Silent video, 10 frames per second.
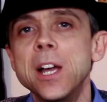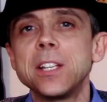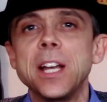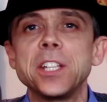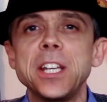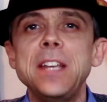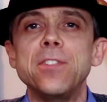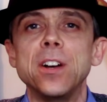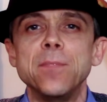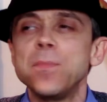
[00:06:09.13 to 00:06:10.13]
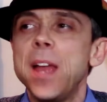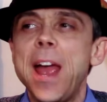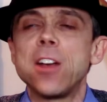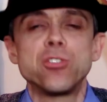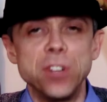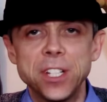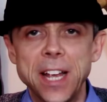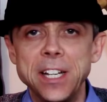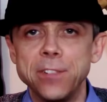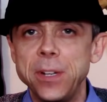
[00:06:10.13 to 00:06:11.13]
So that's either extra
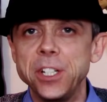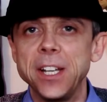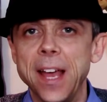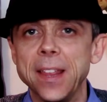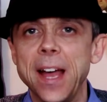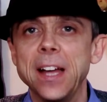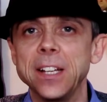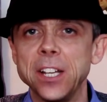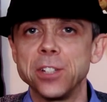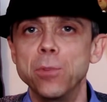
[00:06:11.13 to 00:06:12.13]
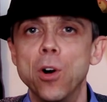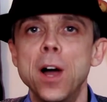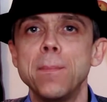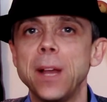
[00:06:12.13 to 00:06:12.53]
incentive for me to get that and get some more